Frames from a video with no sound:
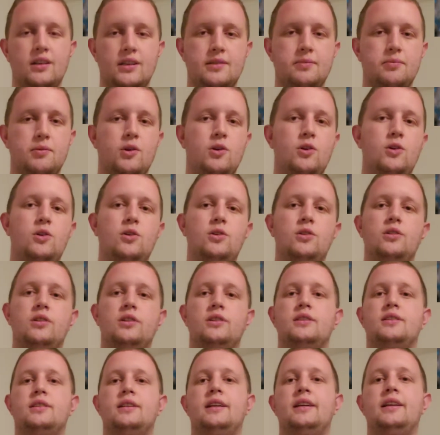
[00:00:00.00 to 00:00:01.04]

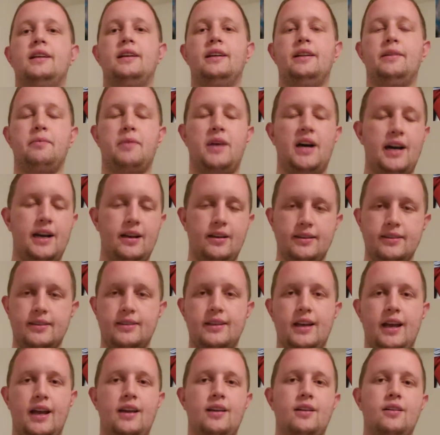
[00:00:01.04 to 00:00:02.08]
Sproles and Miles
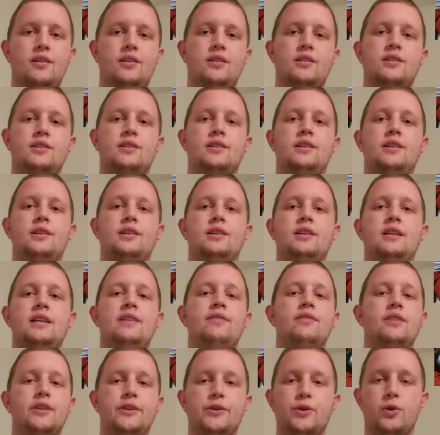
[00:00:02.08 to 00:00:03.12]
Sanders and
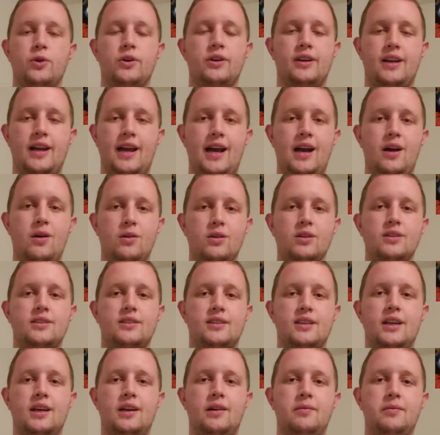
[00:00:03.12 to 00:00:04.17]
even Jordan Howard
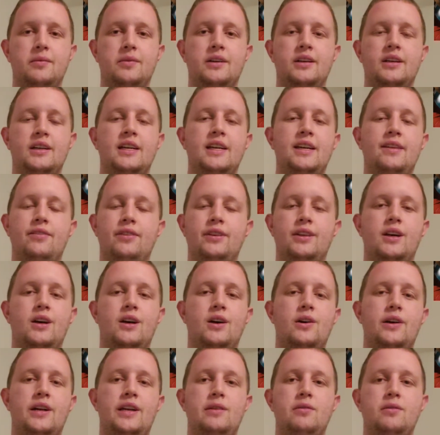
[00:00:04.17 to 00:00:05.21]
some, even
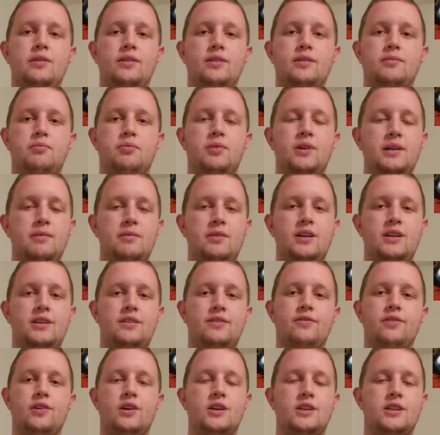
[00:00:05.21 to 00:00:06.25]
though he was pretty much
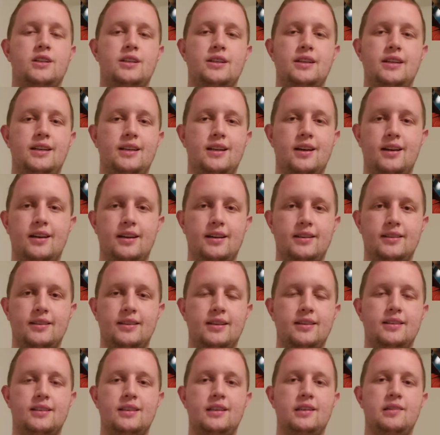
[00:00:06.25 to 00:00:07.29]
virtually
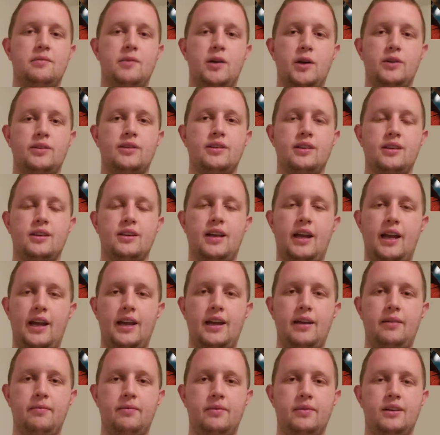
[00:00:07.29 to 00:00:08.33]
non-existent most of the
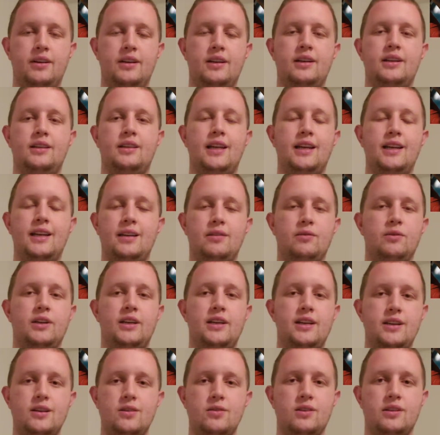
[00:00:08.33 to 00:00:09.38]
game. They didn't
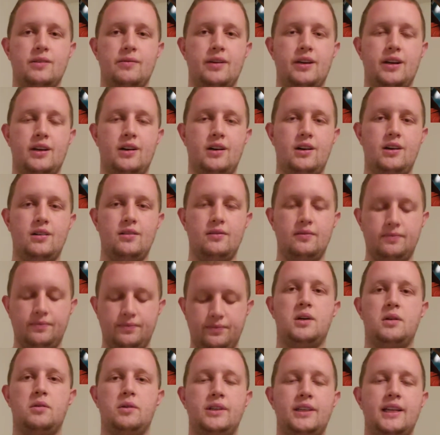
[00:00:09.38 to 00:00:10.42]
really use him at all.
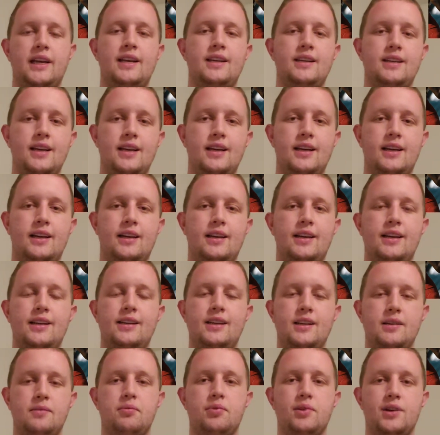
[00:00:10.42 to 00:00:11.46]
But when they did, he
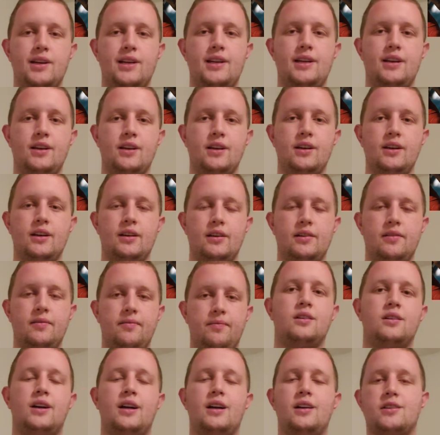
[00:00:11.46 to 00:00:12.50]
did pretty good.
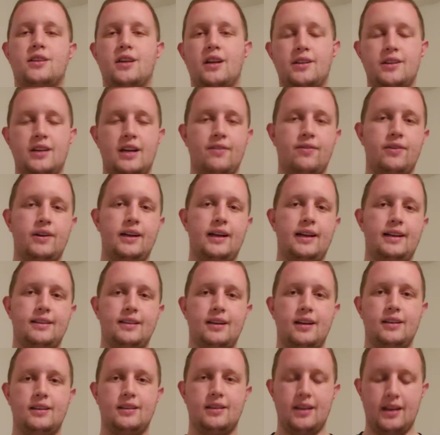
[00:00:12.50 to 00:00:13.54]
So Alshon Jeffrey got a
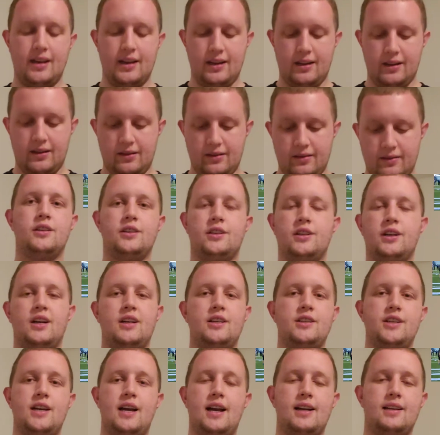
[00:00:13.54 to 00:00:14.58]
touchdown. Deshaun
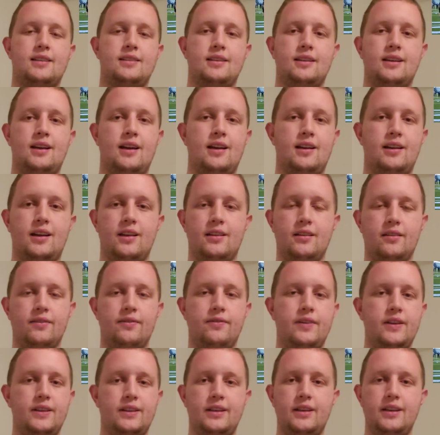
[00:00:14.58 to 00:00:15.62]
Jackson got another
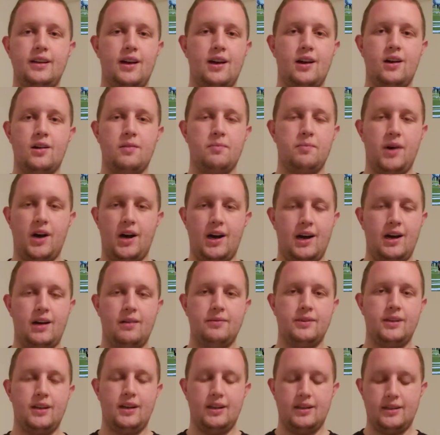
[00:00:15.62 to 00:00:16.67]
50-yard bomb
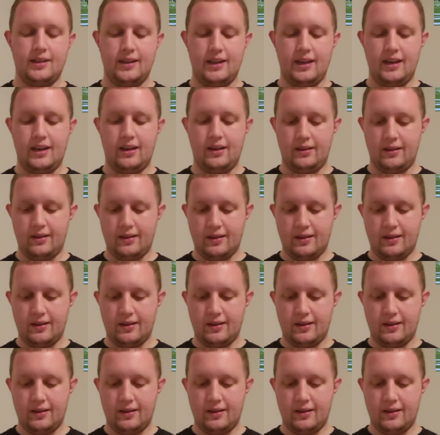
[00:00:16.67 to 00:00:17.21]
touchdown.